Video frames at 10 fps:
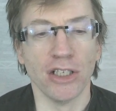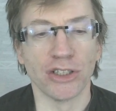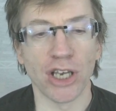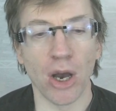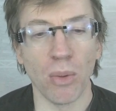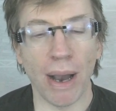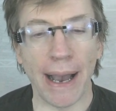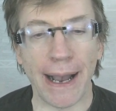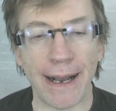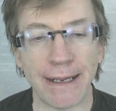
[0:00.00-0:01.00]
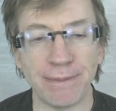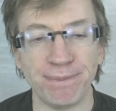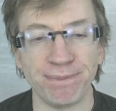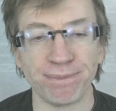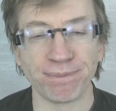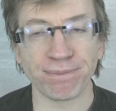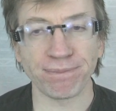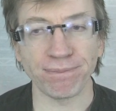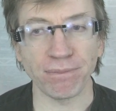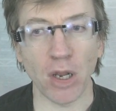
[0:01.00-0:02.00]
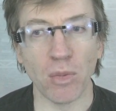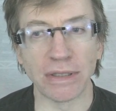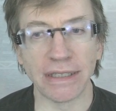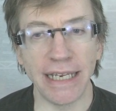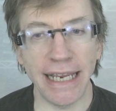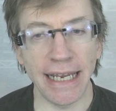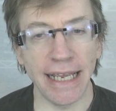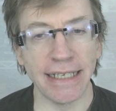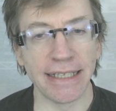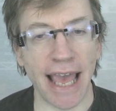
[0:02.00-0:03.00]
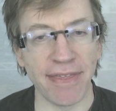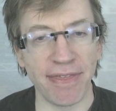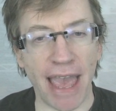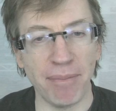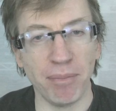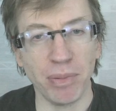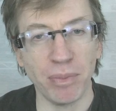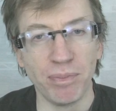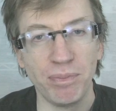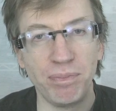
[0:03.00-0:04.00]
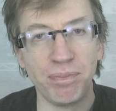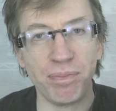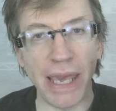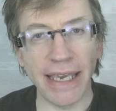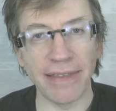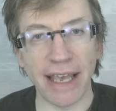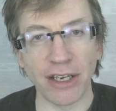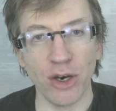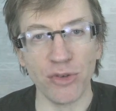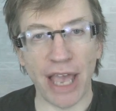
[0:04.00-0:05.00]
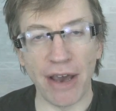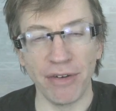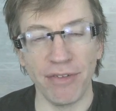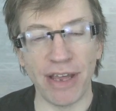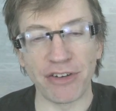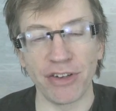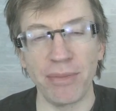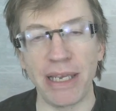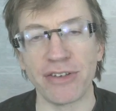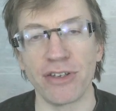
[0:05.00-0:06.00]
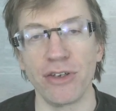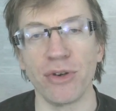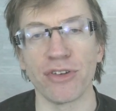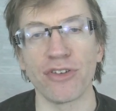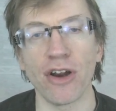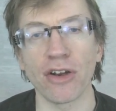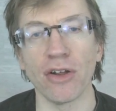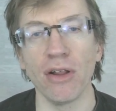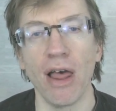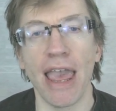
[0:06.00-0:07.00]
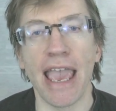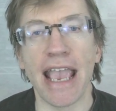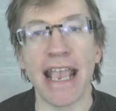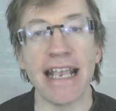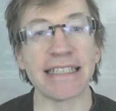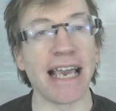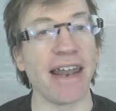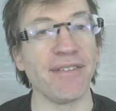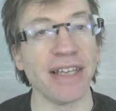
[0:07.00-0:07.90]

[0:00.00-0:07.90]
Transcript: So um, what's neat is that that beacon that goes out and eventually meets the unit circle, it's got a